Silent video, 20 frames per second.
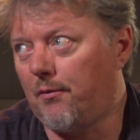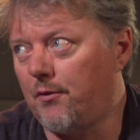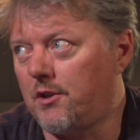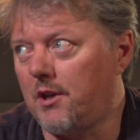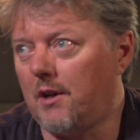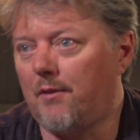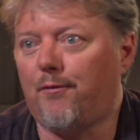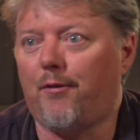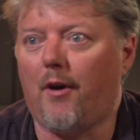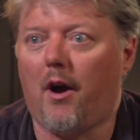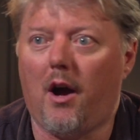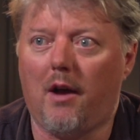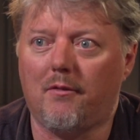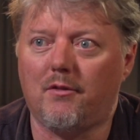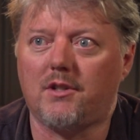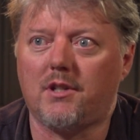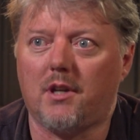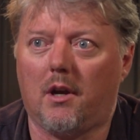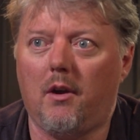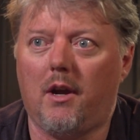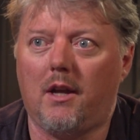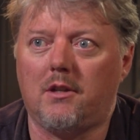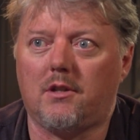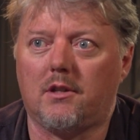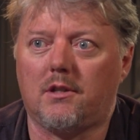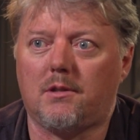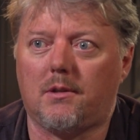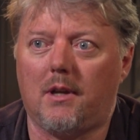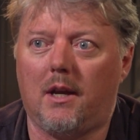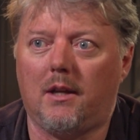G5, and so
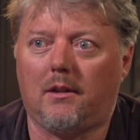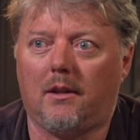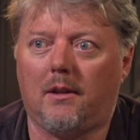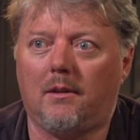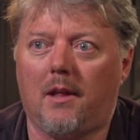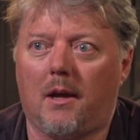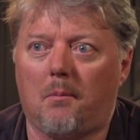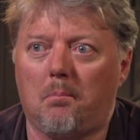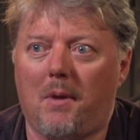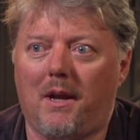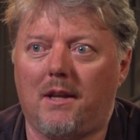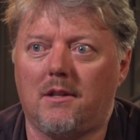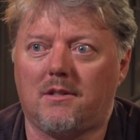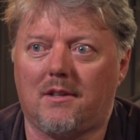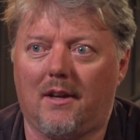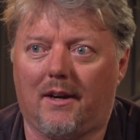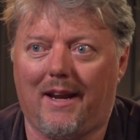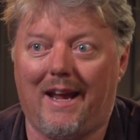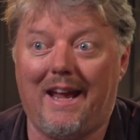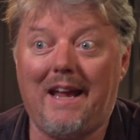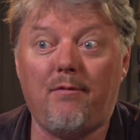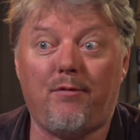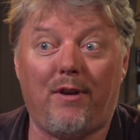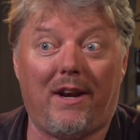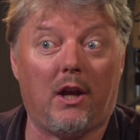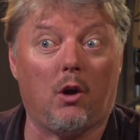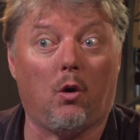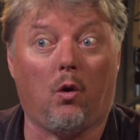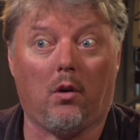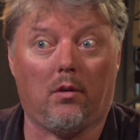that means that
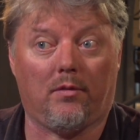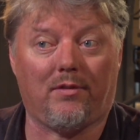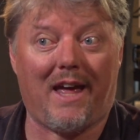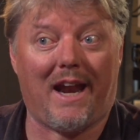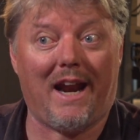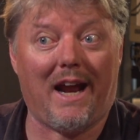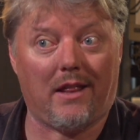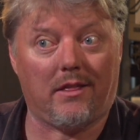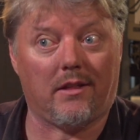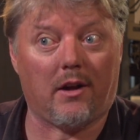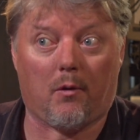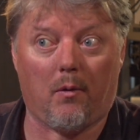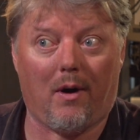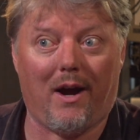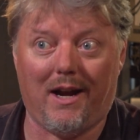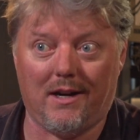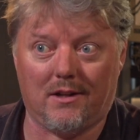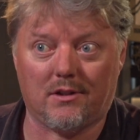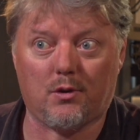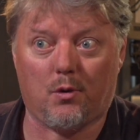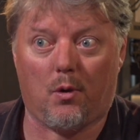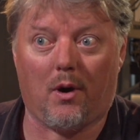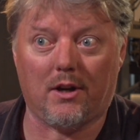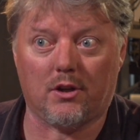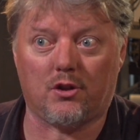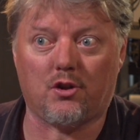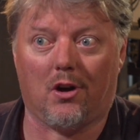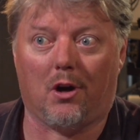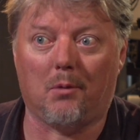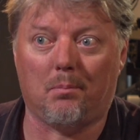evening all of that out in the grade is quite a job.